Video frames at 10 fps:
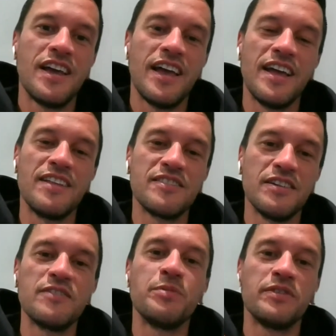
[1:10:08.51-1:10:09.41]
and
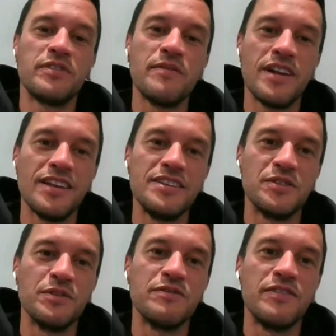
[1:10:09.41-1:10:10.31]
so specifically
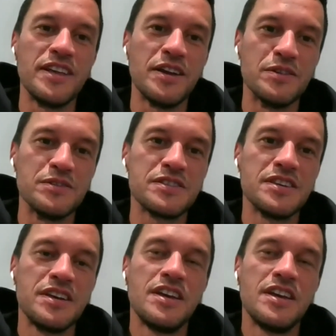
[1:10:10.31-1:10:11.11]
drills videos.